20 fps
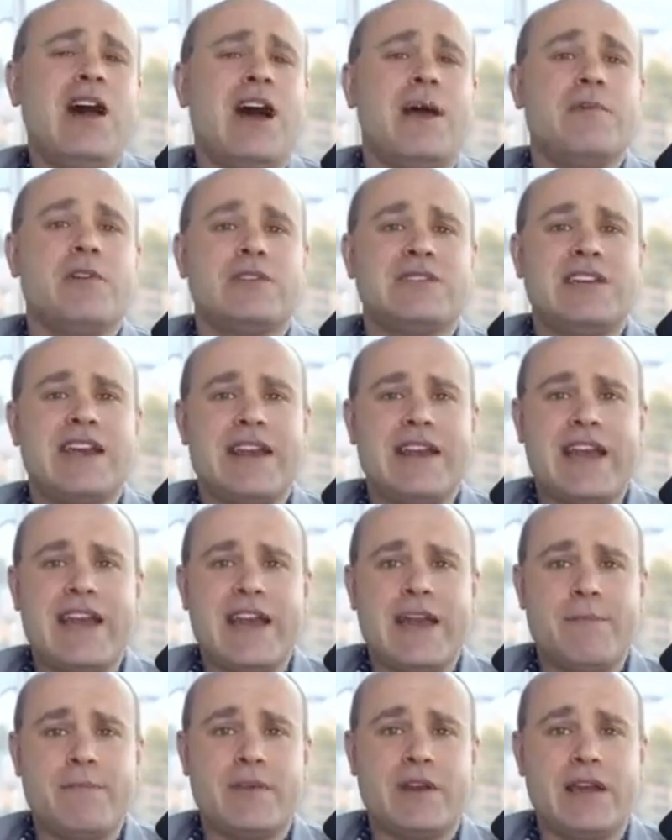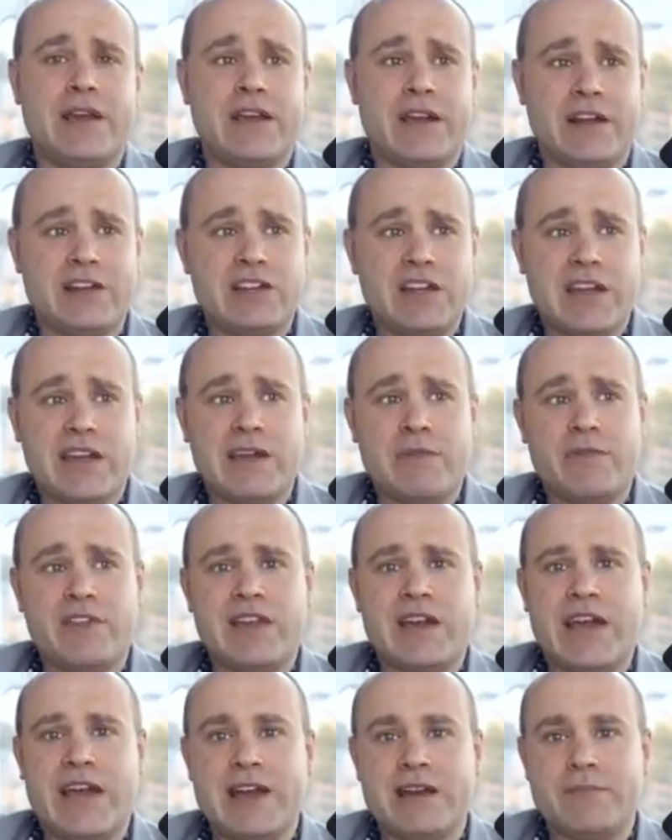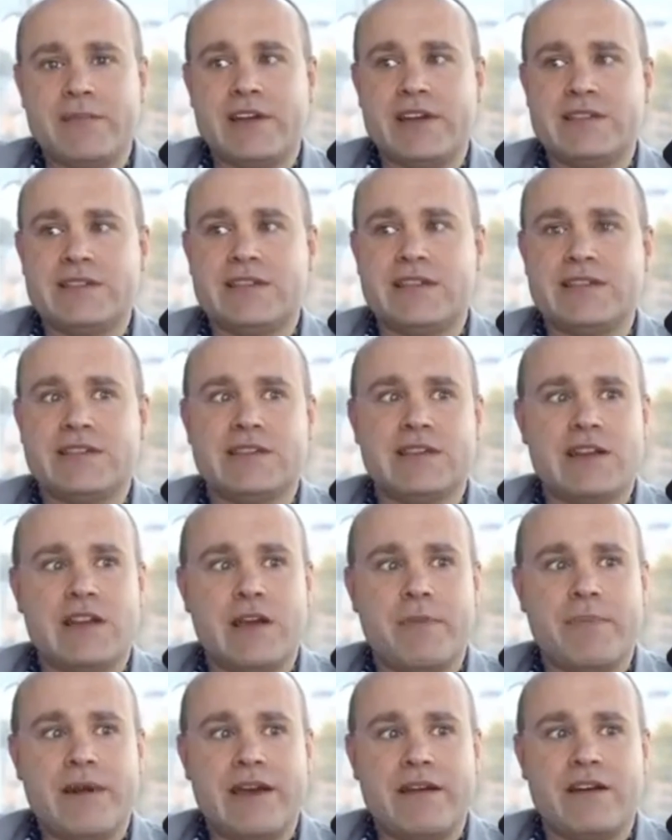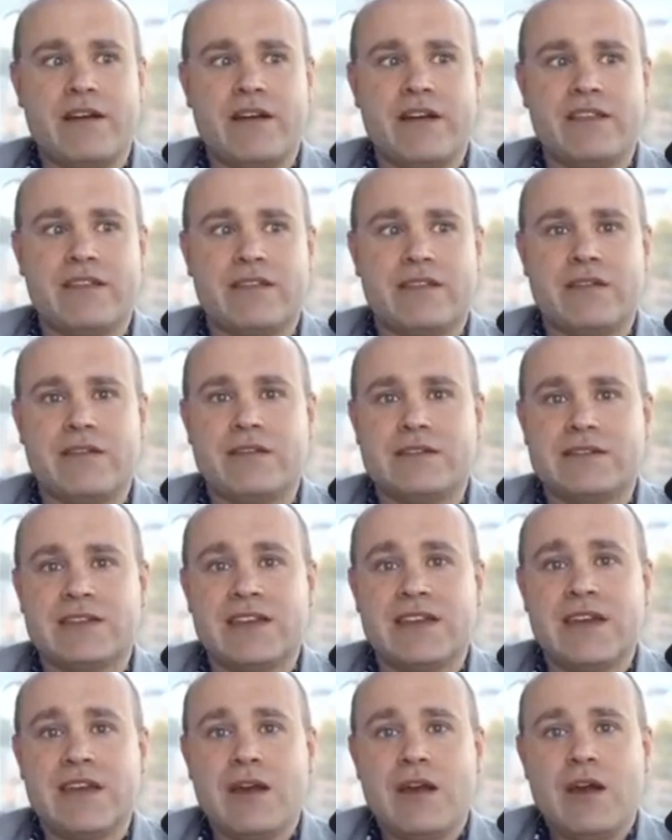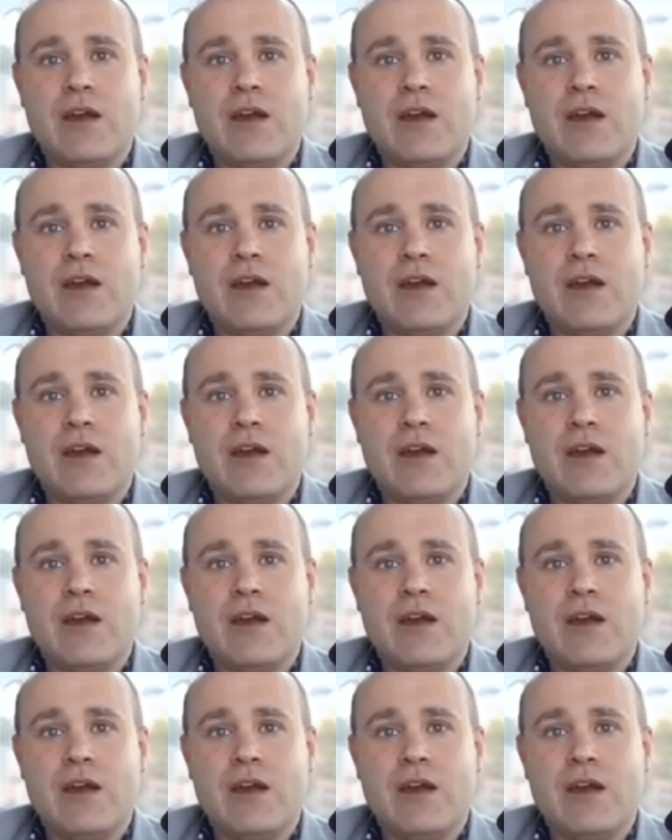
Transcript: I'm not 10 a.m., but I check in with Anne, my assistant, about 9:30.